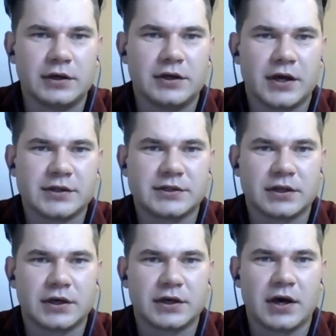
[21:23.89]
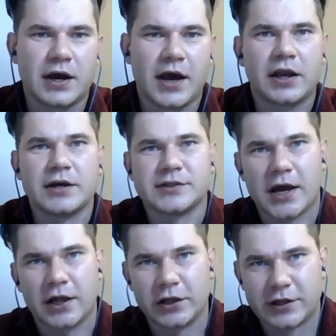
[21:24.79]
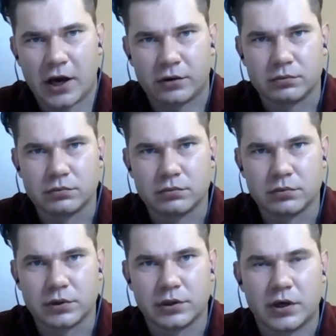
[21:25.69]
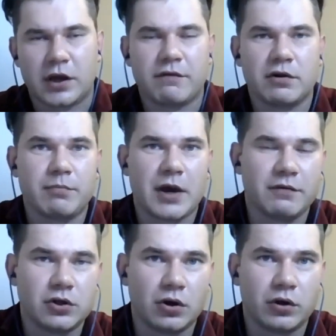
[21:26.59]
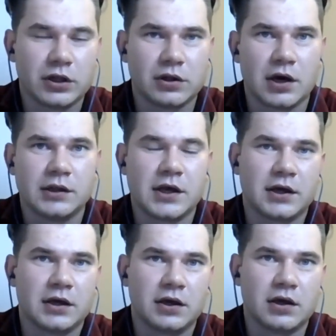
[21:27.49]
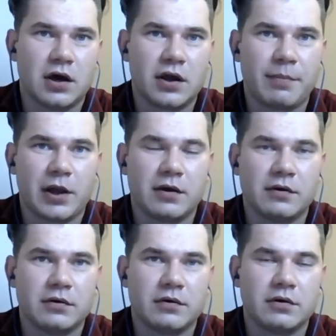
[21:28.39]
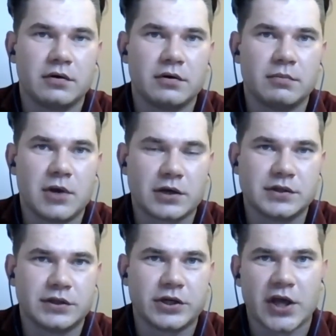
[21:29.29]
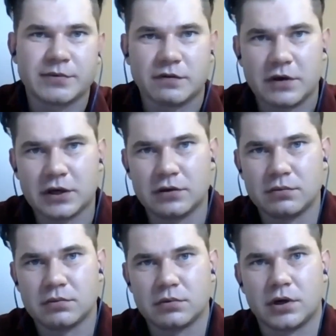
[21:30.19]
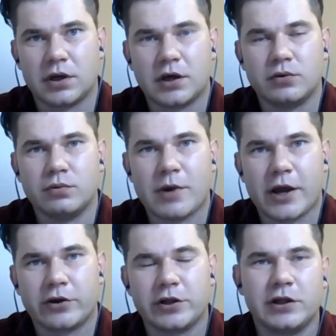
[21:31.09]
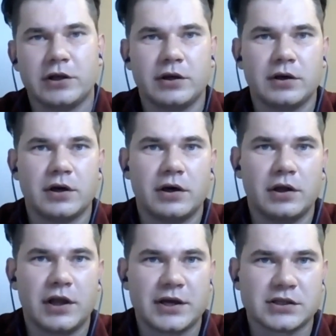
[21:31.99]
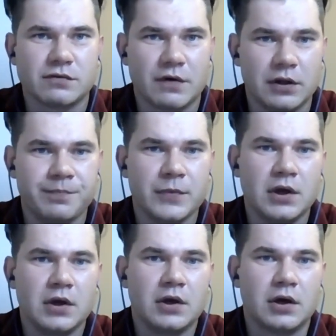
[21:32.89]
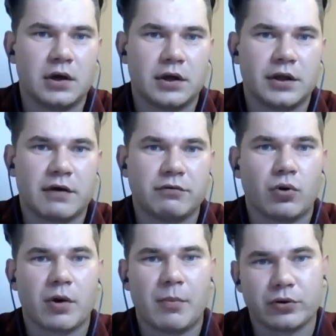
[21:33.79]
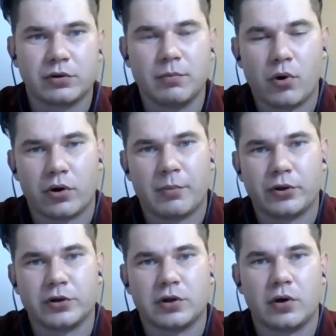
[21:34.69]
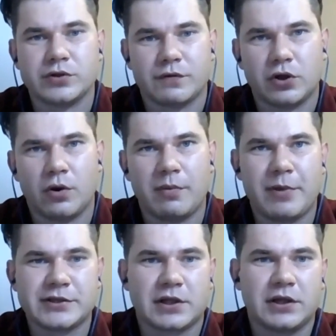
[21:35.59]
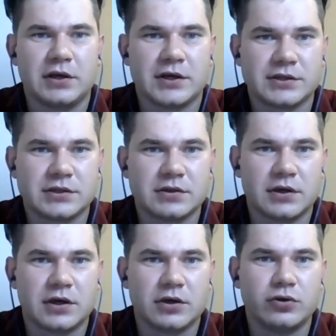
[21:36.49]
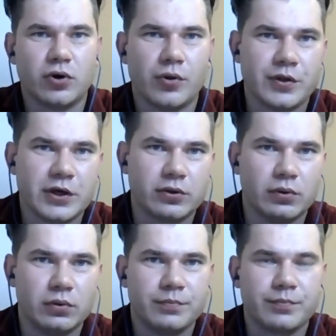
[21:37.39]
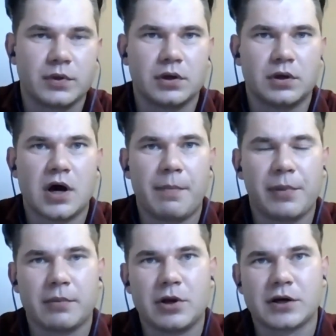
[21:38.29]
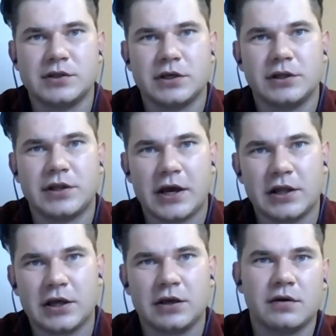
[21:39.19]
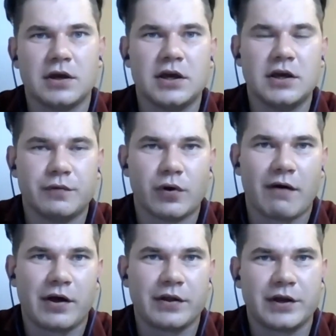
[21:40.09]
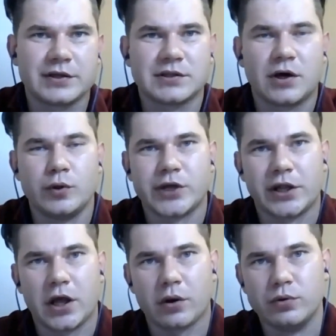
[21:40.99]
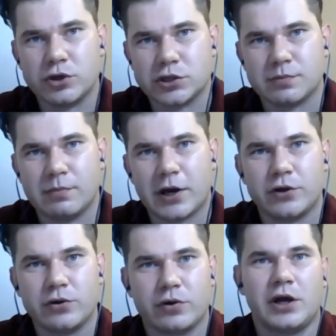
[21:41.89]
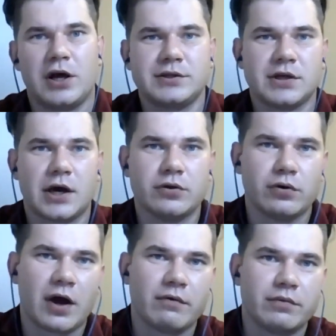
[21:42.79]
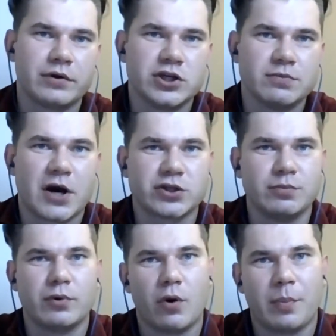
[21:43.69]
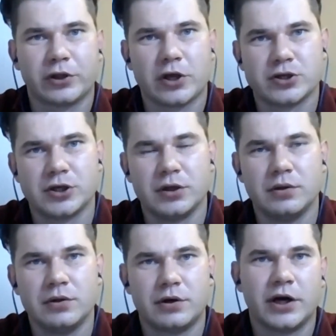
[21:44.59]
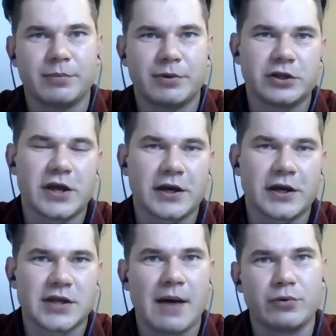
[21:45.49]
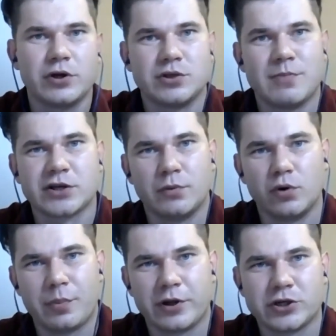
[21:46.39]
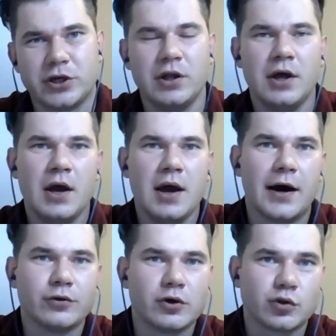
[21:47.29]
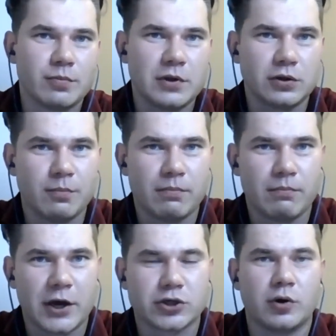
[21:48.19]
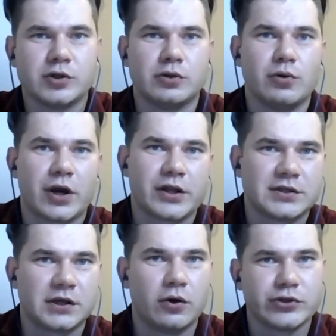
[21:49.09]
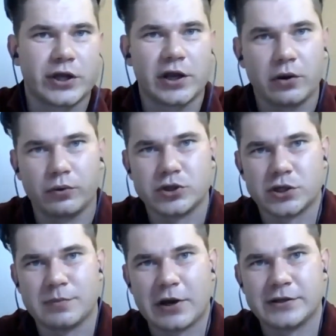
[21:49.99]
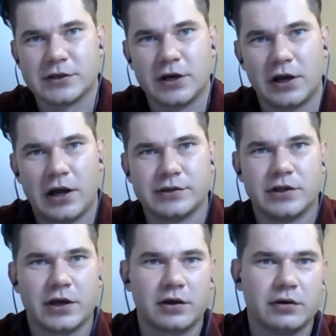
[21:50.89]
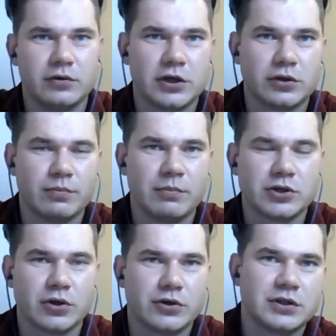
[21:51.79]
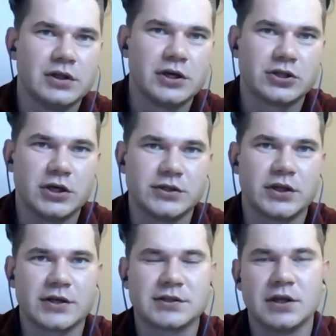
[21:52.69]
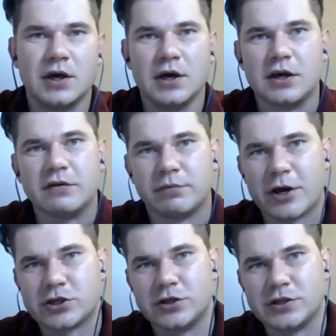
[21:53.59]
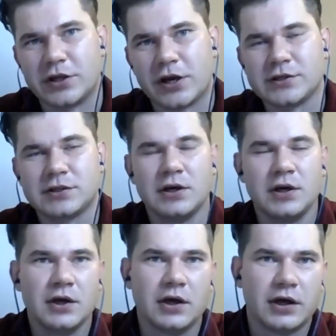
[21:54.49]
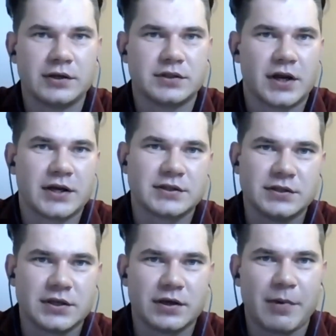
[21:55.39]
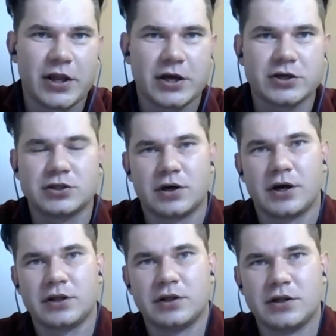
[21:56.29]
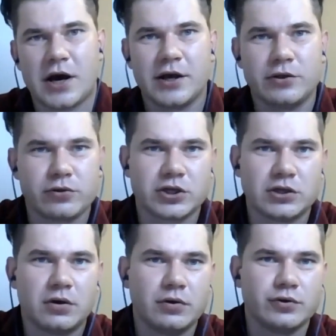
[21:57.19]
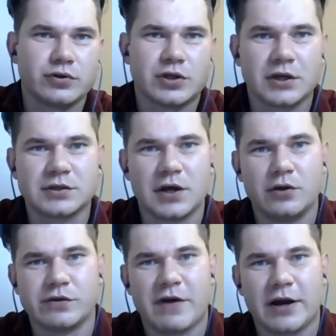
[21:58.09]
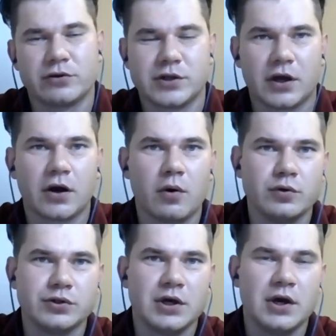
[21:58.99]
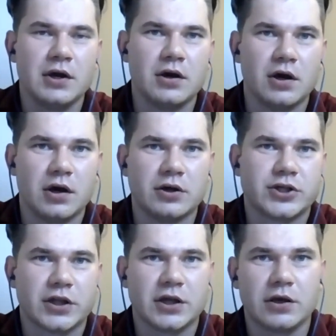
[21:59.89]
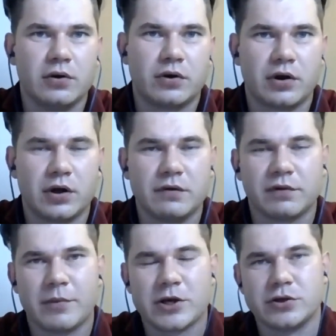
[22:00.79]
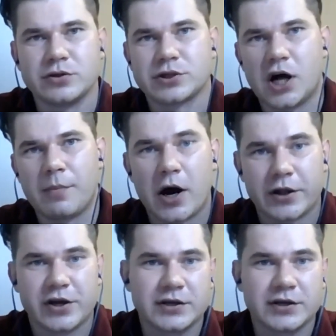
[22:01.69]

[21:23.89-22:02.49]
yes, again, I cycle it now and I will make a video on it. I take uh, apply uh, minoxidil three times a week and I do microneedling less as well and I will talk about more about it on the video. But basically, yes, uh, you don't need to uh, apply minoxidil daily if you have addressed all the underlying conditions behind your hair loss and you have reached maximum growth potential, right? But it takes time to reach maximum growth potential. And you also need to make sure that you are addressing all the underlying conditions behind hair loss. Like you need to be sure that DHT is addressed, inflammation is addressed, uh, stress is uh, managed, right? Diet, nutrition, all those things, all the factors that can cause uh, shedding or uh, inflammation on the scalp are